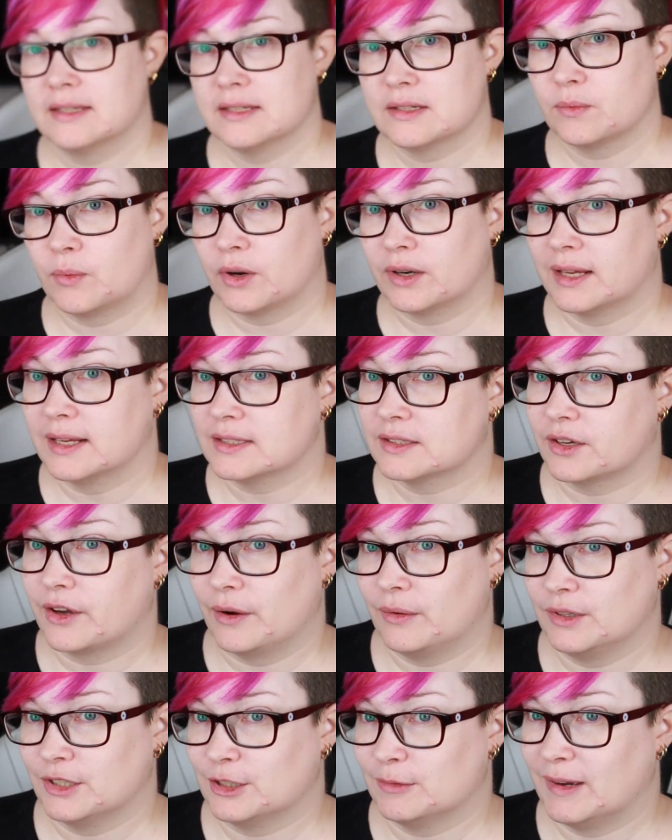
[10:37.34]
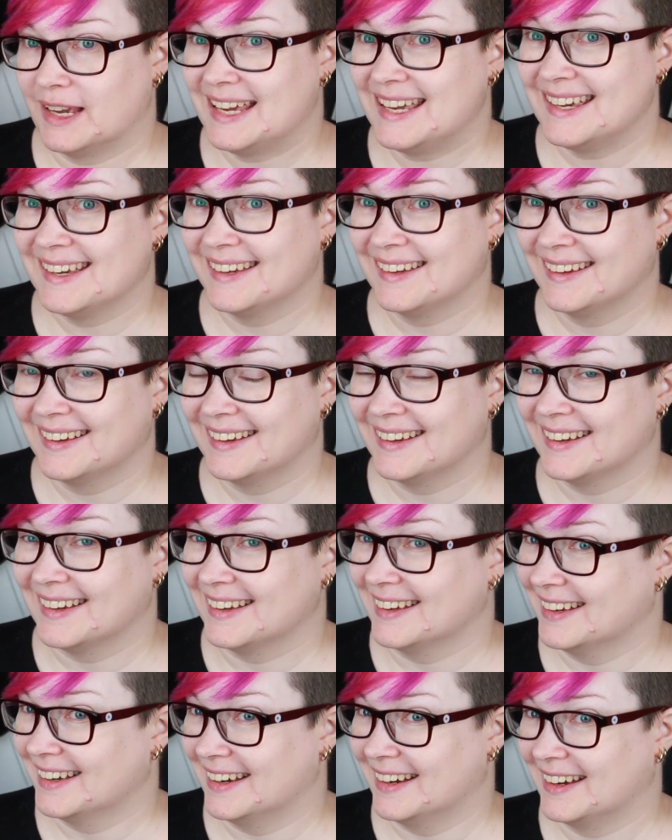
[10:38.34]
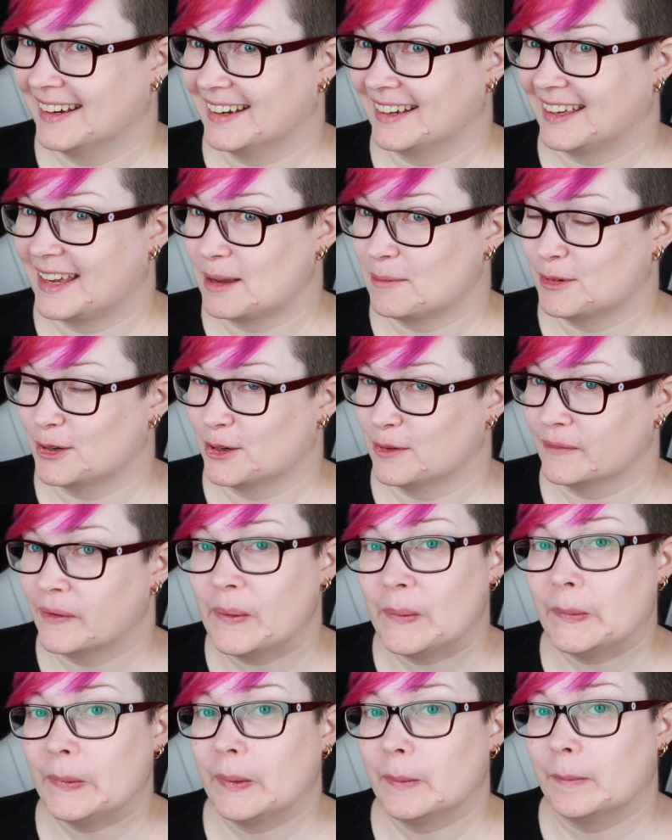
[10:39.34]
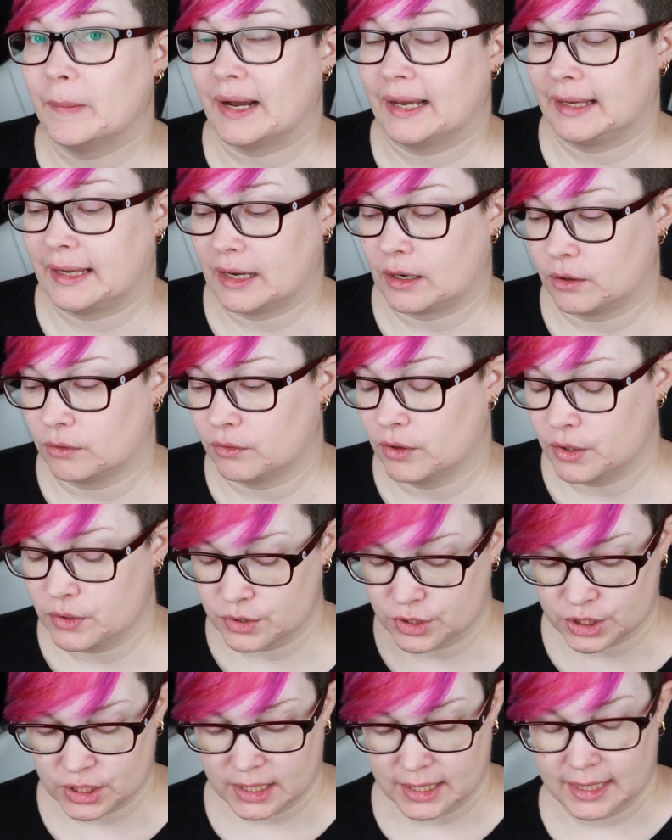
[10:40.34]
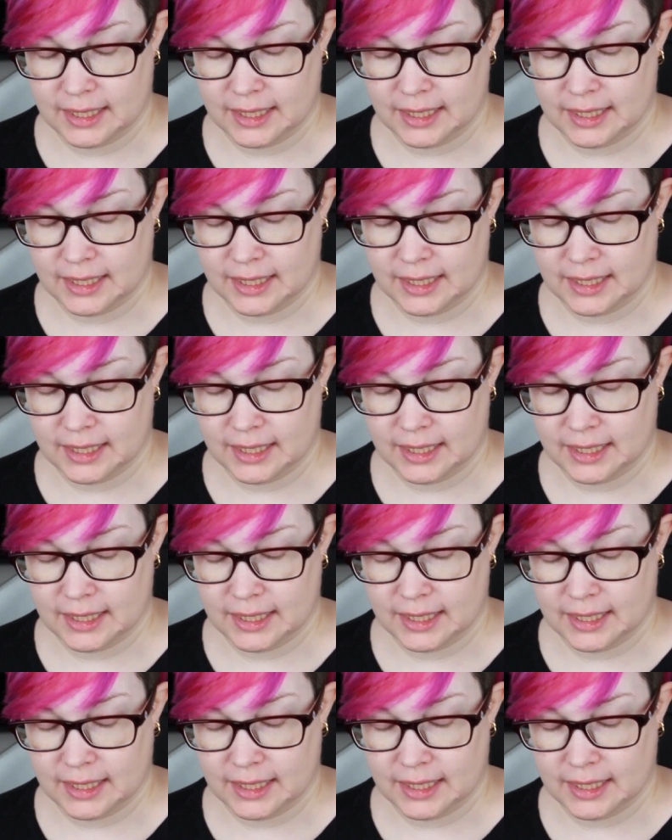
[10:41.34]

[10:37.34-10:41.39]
is what is going to be Gamer Nouveau by Gecko Roche.